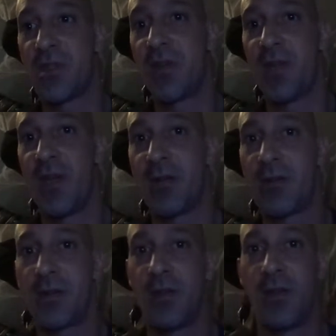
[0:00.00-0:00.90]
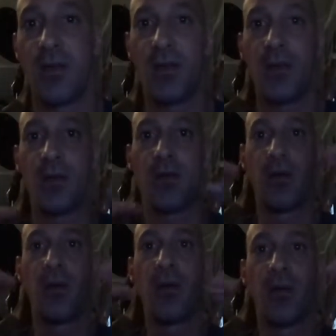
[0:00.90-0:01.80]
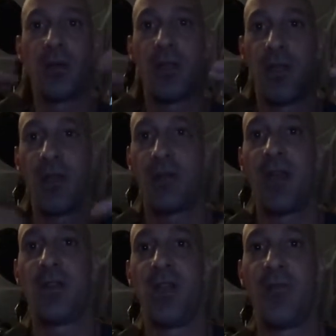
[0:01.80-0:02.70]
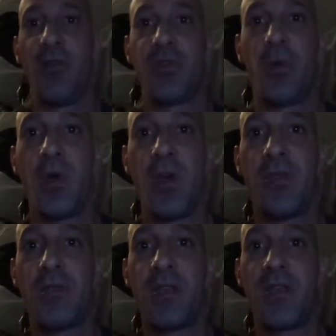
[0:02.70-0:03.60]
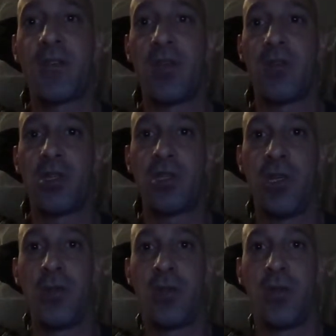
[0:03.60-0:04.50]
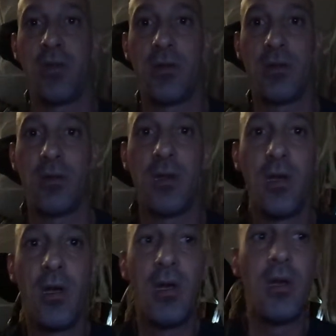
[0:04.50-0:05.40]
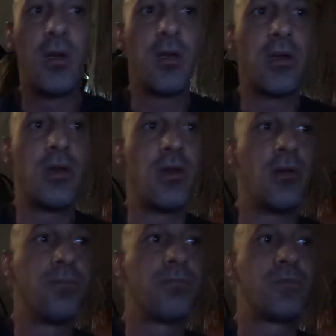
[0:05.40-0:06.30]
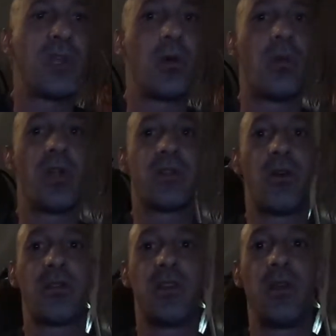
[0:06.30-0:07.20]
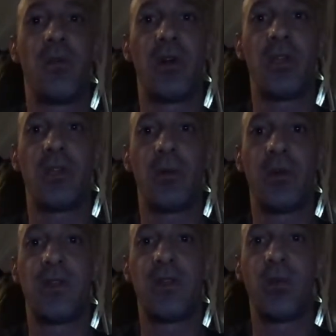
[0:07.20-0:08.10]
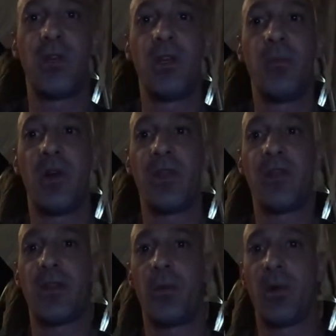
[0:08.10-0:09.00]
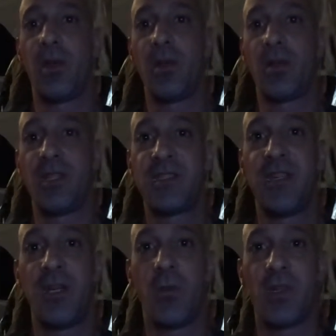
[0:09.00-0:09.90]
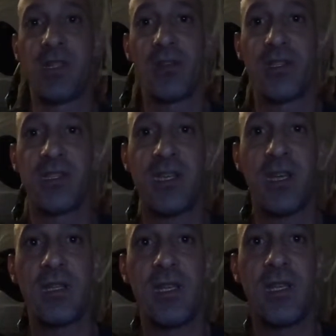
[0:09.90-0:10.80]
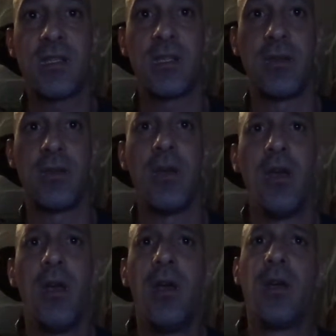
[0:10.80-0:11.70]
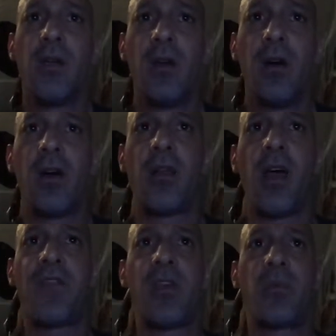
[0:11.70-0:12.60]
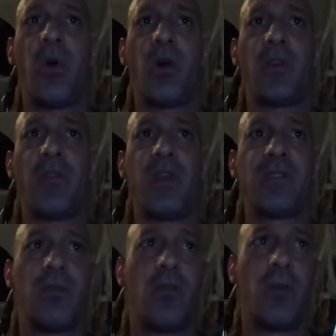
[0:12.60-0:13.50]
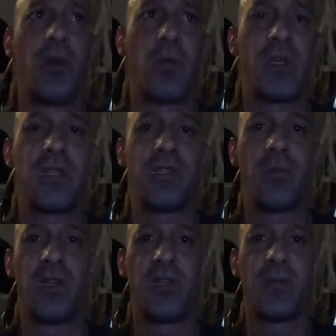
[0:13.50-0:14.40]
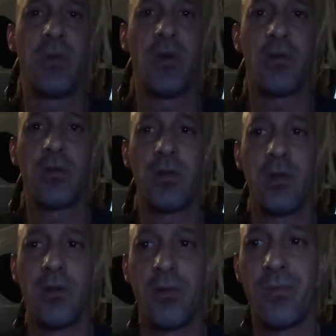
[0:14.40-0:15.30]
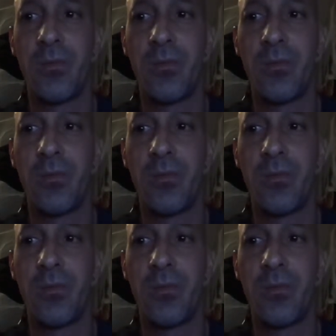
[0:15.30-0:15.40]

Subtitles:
on that level to where they think they're the shit, and, you know, they don't want to talk to anybody, they don't want to deal with anybody, they don't want to listen to anyone else's techniques. And, you know, I think part of it is a little bit of racism on his part, you know.